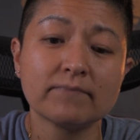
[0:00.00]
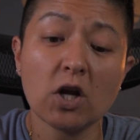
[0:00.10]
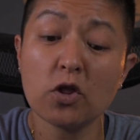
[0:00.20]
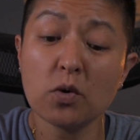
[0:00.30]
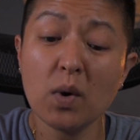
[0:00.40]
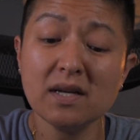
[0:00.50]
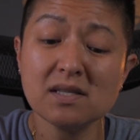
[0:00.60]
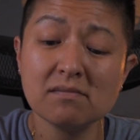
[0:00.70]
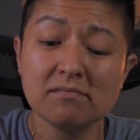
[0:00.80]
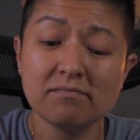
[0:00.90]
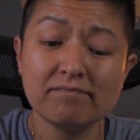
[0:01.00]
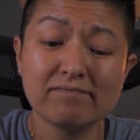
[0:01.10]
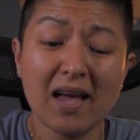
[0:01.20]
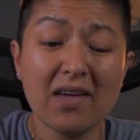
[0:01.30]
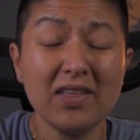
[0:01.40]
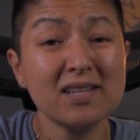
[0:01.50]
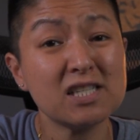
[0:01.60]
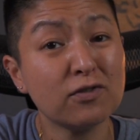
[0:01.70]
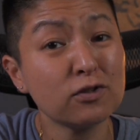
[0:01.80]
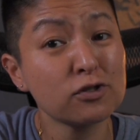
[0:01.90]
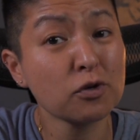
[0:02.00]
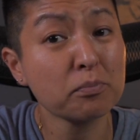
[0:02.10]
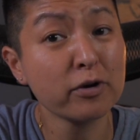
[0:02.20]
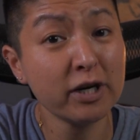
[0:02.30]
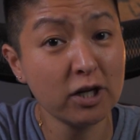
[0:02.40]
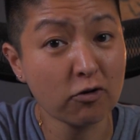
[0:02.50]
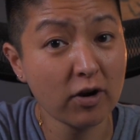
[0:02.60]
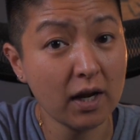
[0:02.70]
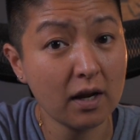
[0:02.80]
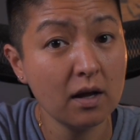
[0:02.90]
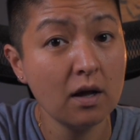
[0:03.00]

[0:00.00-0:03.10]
Otherwise, I think these filters are pretty great.